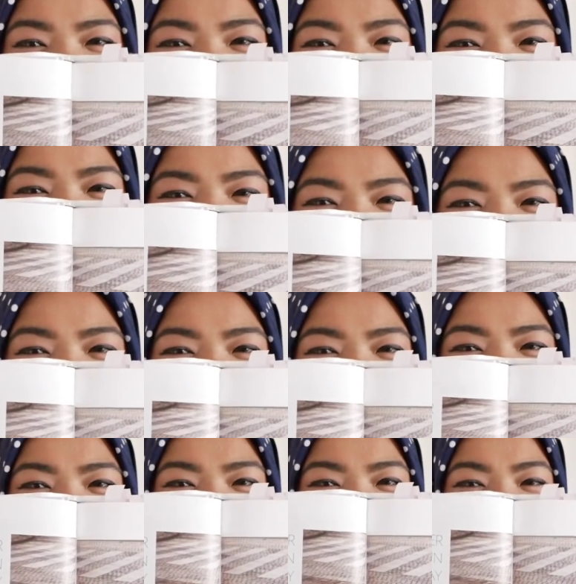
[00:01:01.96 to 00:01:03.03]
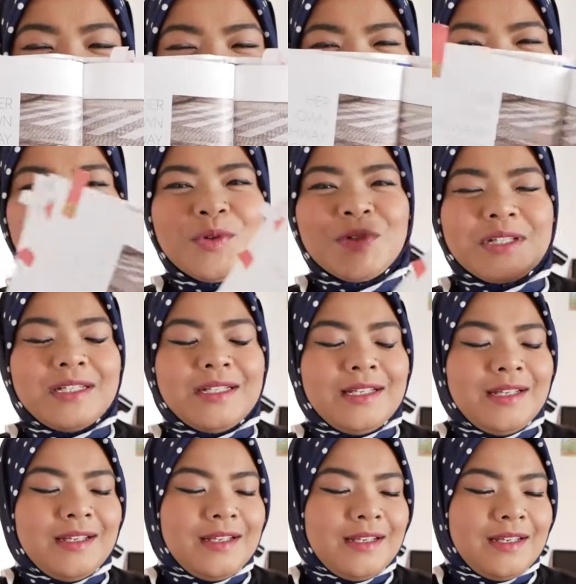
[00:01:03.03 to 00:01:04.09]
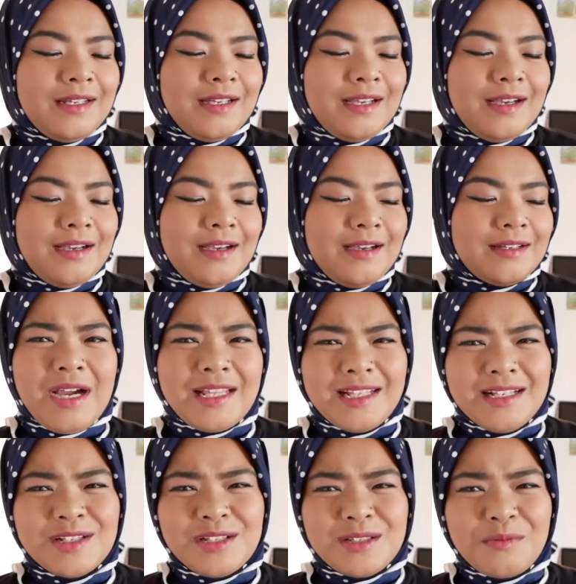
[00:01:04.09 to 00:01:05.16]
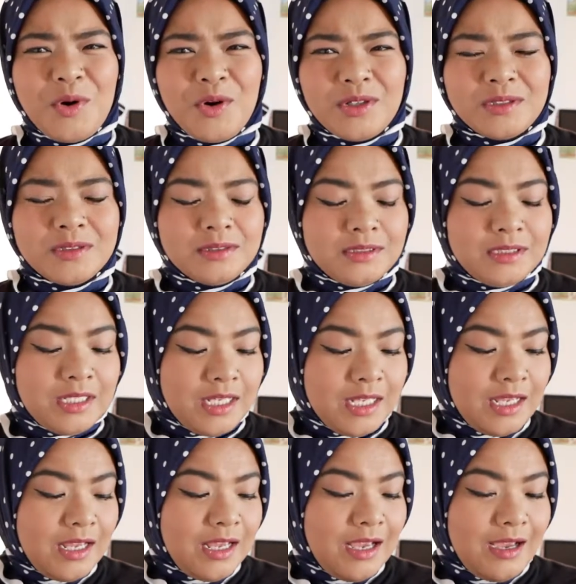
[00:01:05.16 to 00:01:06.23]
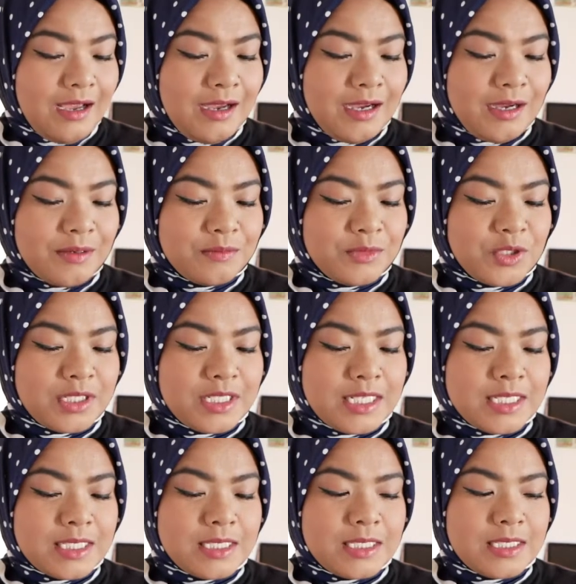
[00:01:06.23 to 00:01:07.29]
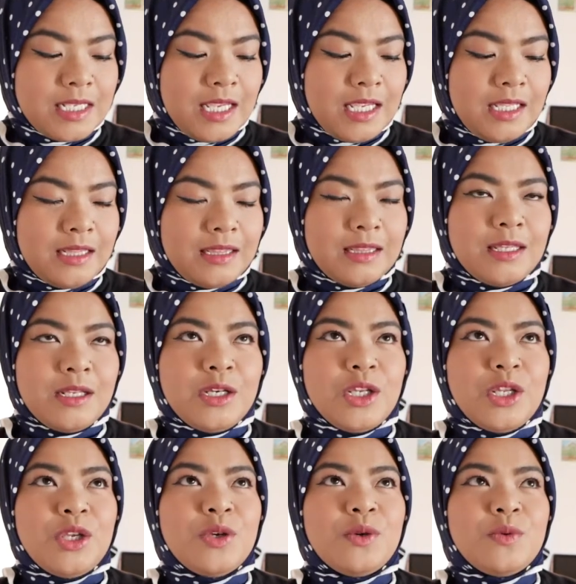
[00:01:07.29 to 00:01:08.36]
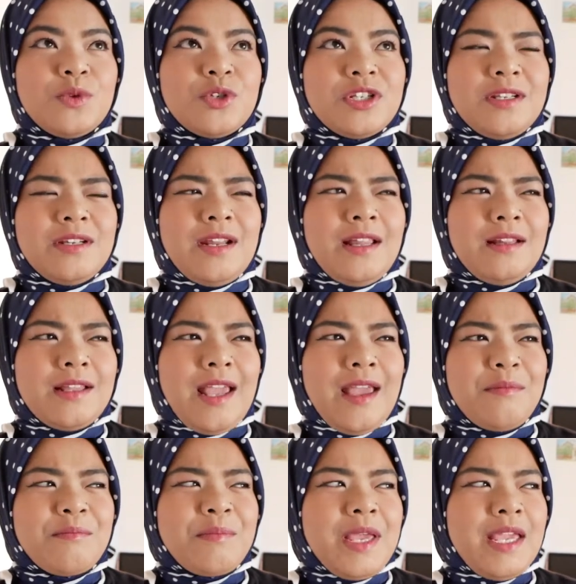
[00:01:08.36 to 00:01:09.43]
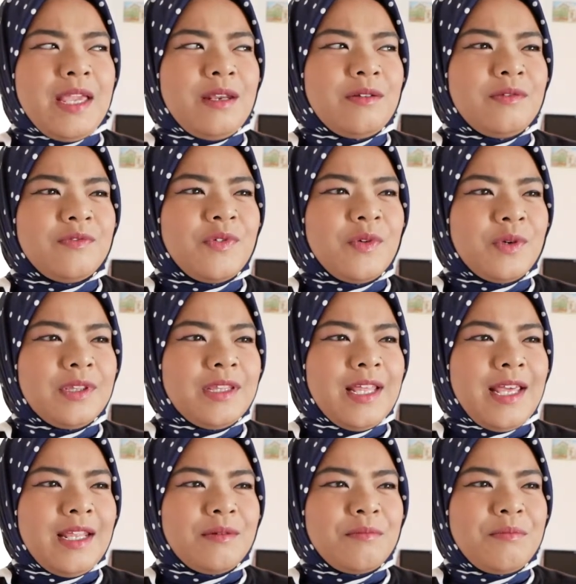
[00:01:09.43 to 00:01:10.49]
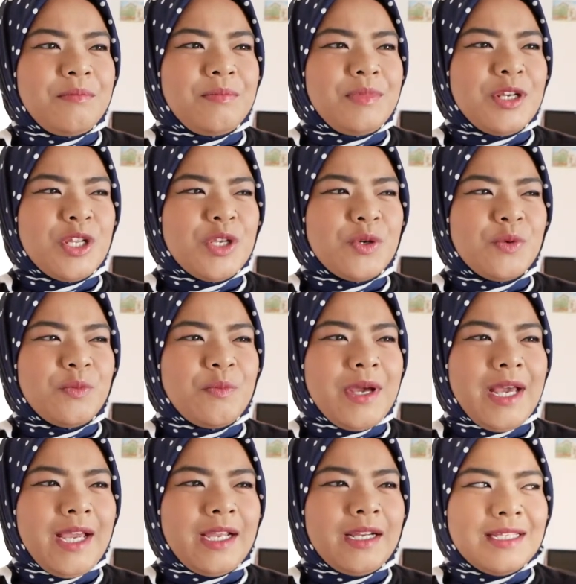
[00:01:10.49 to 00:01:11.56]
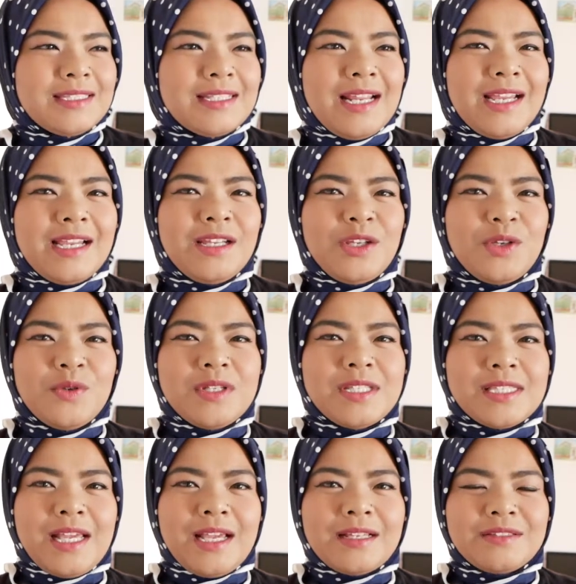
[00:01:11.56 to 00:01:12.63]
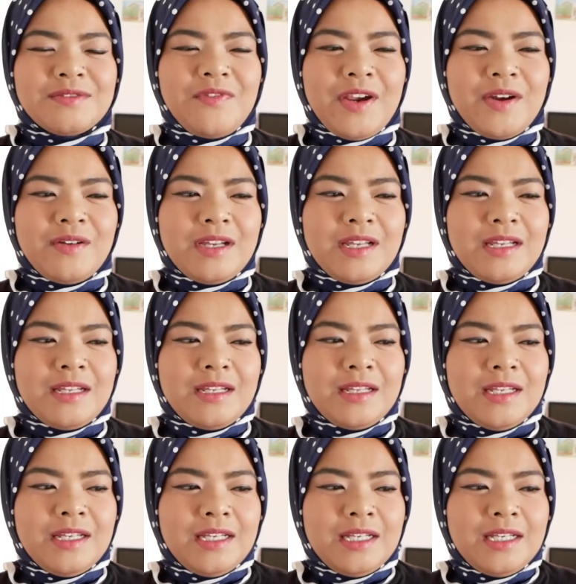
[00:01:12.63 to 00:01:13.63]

of the whole book. I think she's a model. She's in the new Chanel campaign for that new bag. It's like a unisex, very